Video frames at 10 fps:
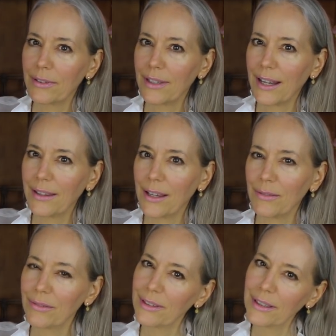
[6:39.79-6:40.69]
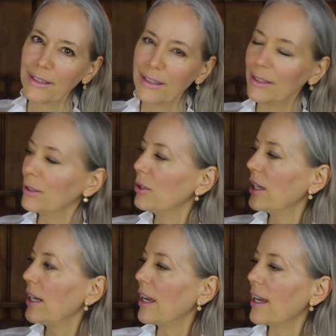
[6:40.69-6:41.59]
that I love
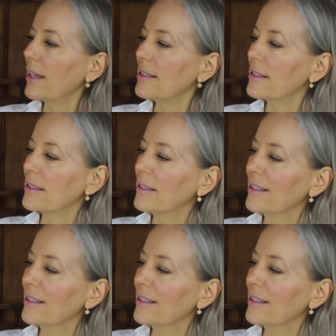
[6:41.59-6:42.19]
looking at.